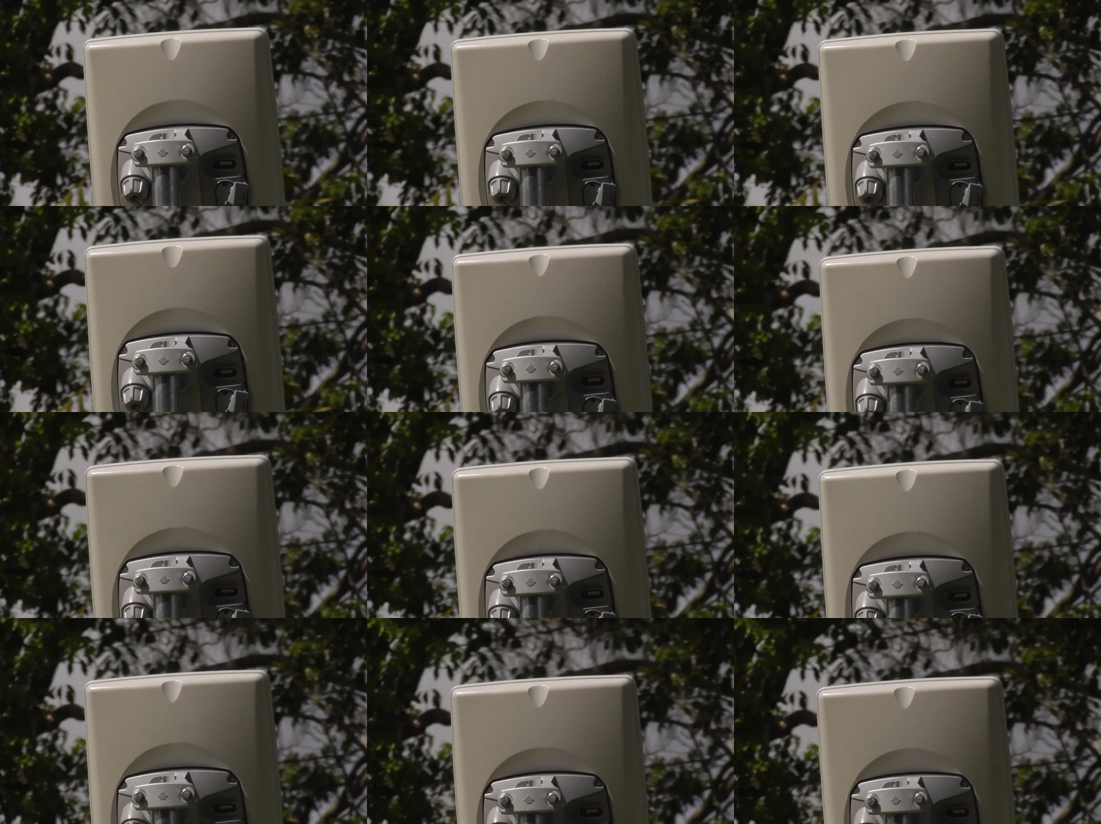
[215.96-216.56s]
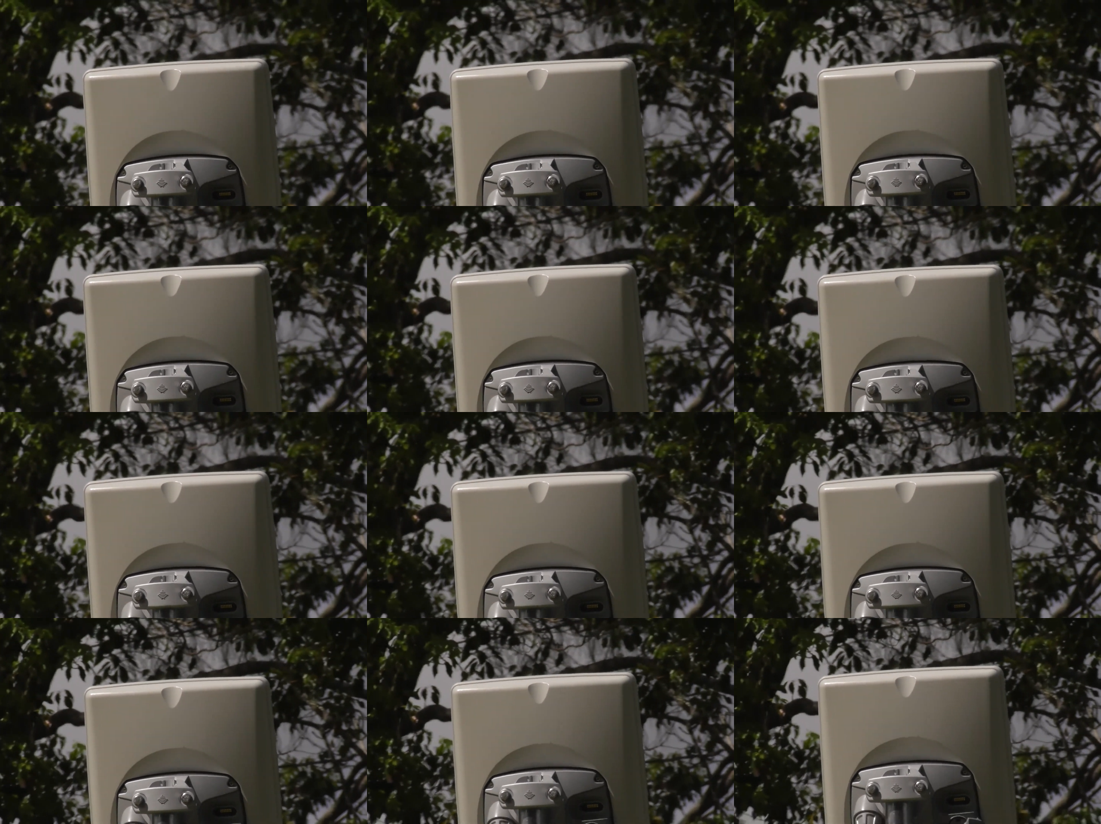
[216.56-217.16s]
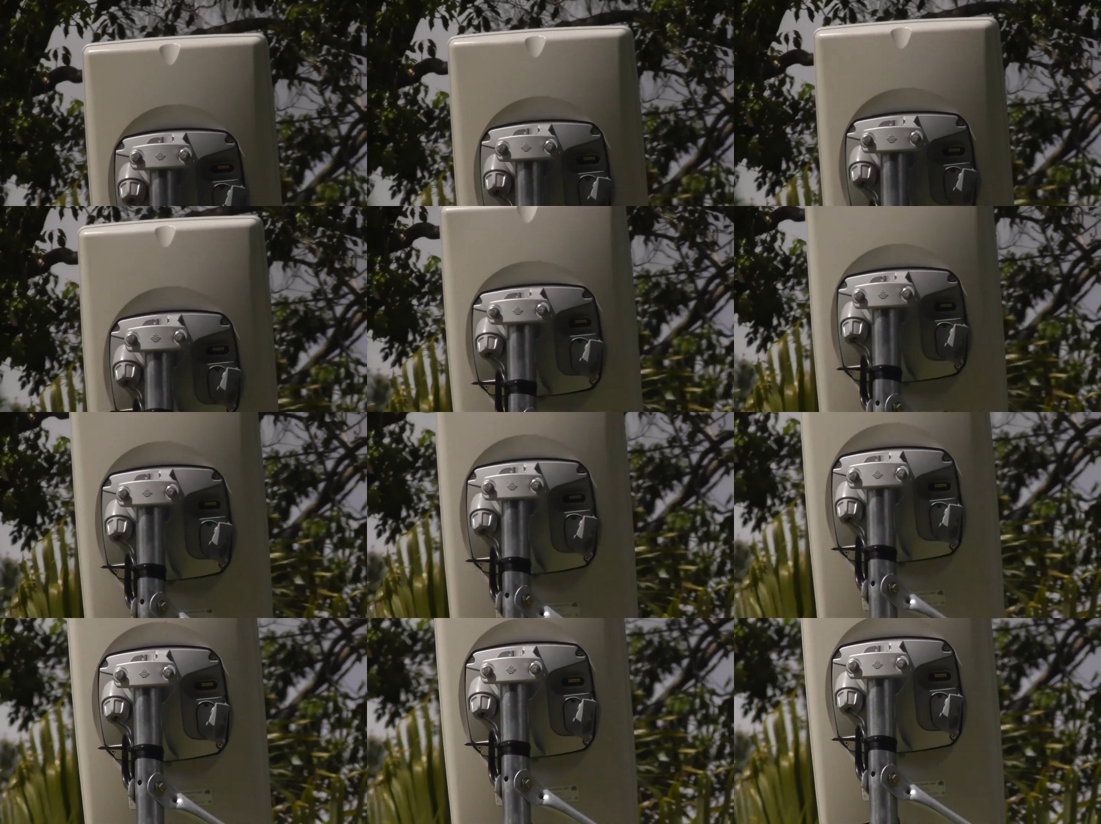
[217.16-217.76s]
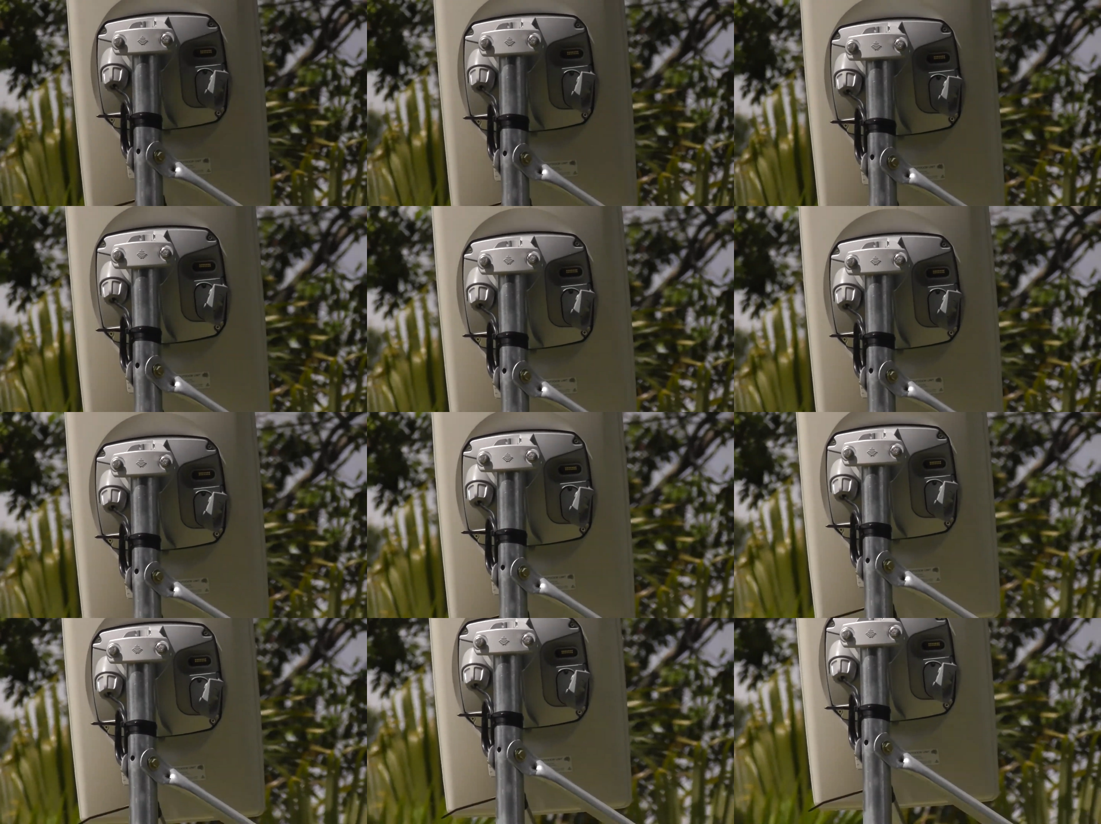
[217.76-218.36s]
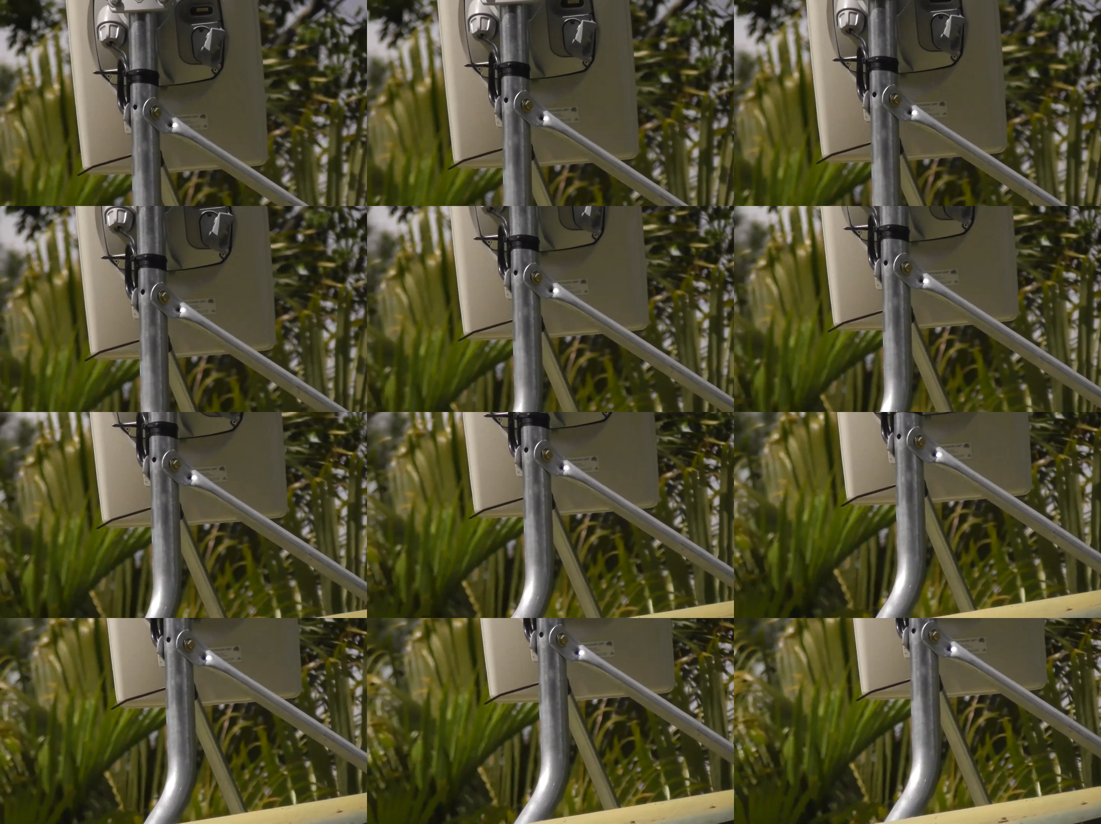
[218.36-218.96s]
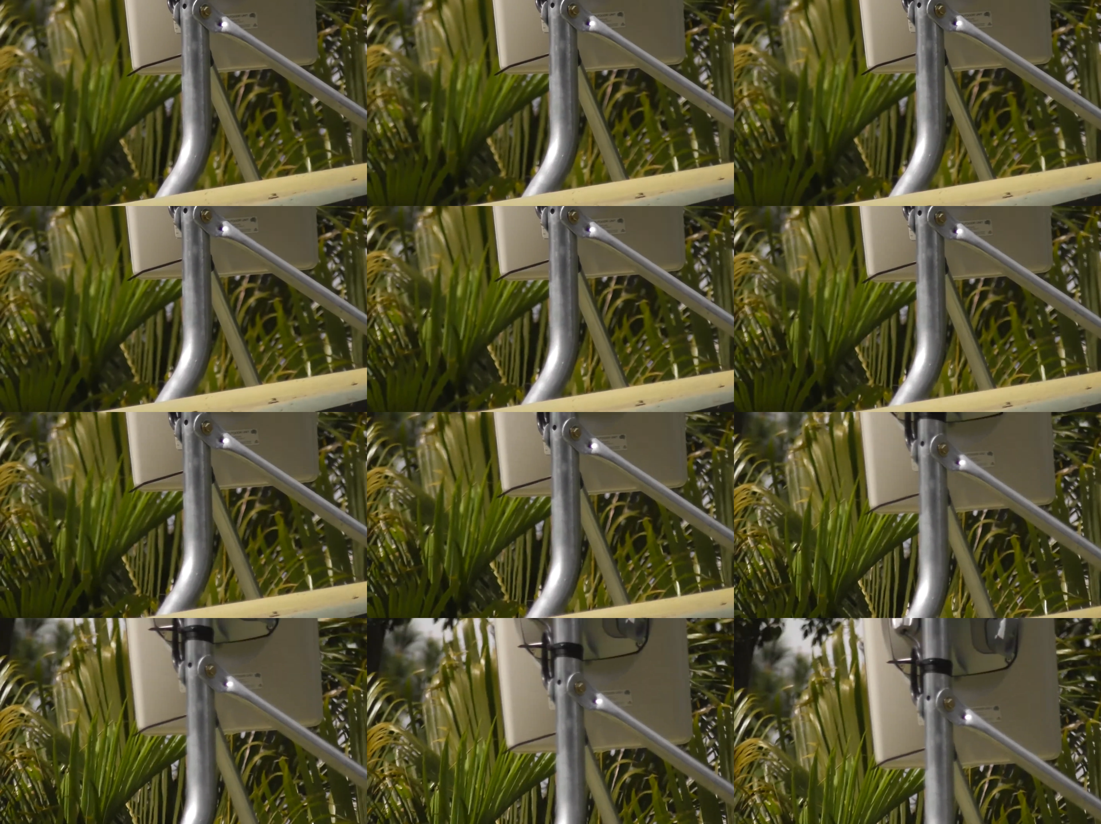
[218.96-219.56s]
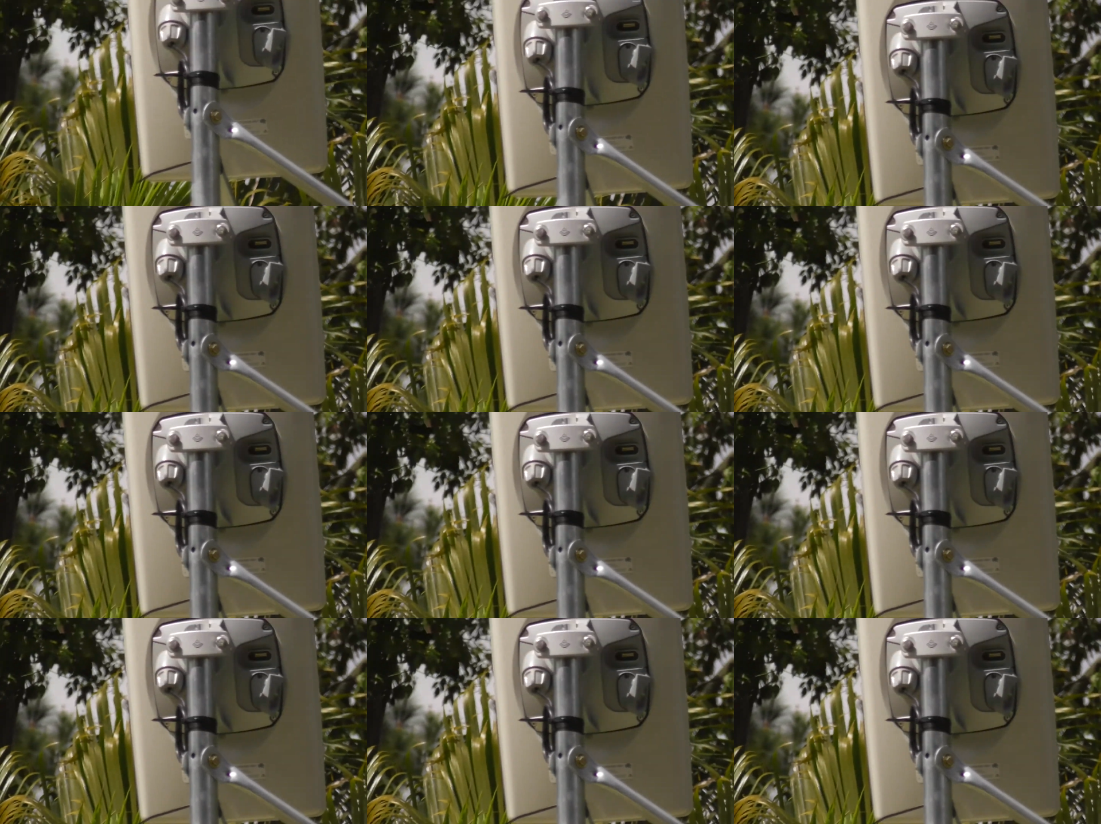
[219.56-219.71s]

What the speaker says: Nobody's mouth can be seen.